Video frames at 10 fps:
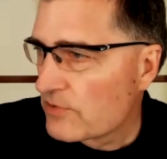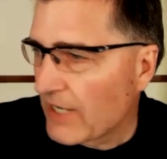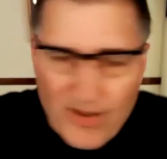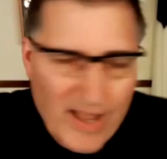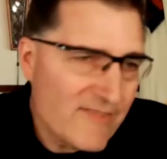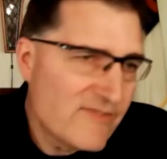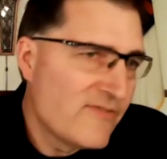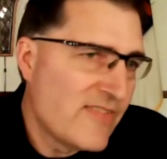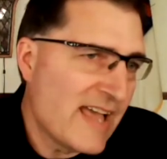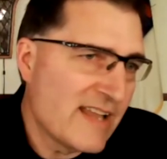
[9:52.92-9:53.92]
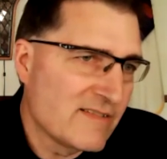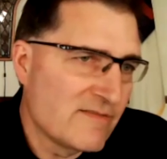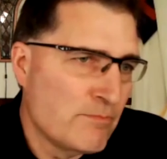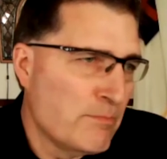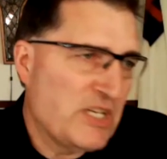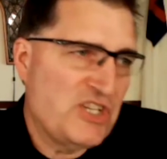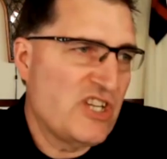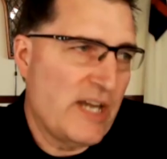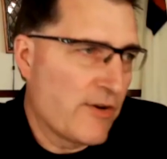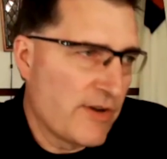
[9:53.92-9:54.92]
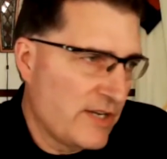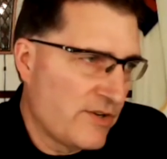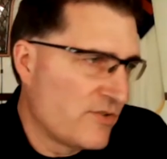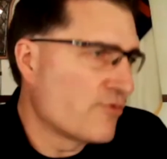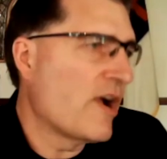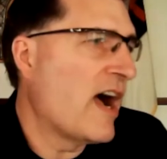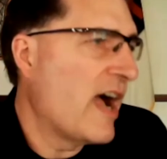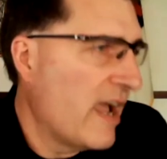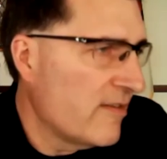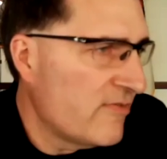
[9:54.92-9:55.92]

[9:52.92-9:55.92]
I don't have that missionary drive.